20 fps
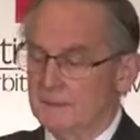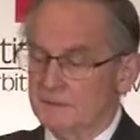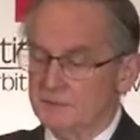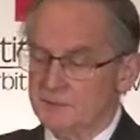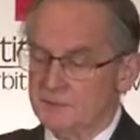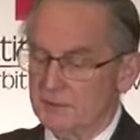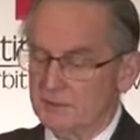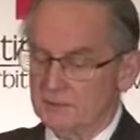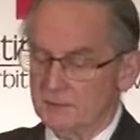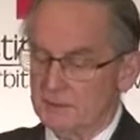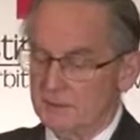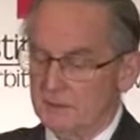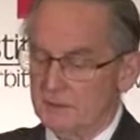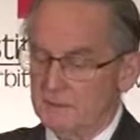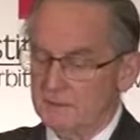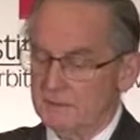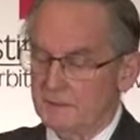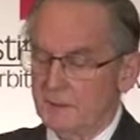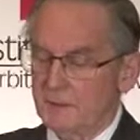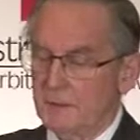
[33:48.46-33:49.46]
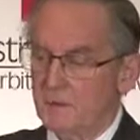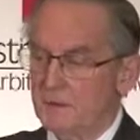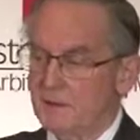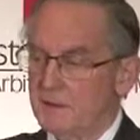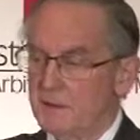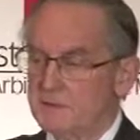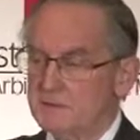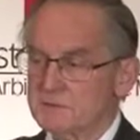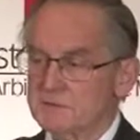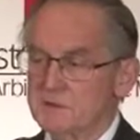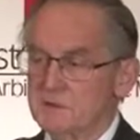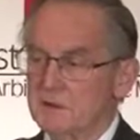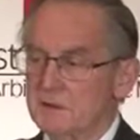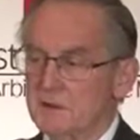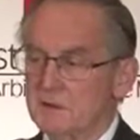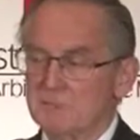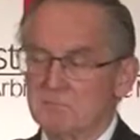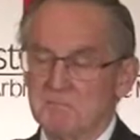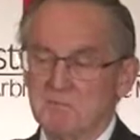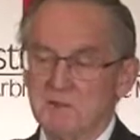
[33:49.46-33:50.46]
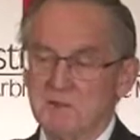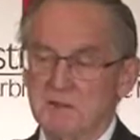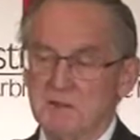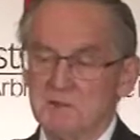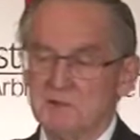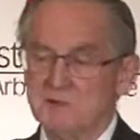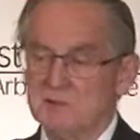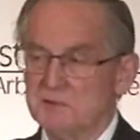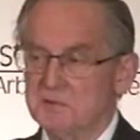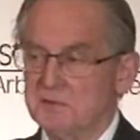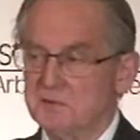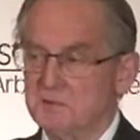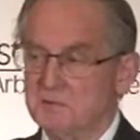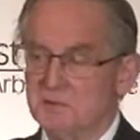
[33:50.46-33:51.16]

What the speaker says: certainly there is an issue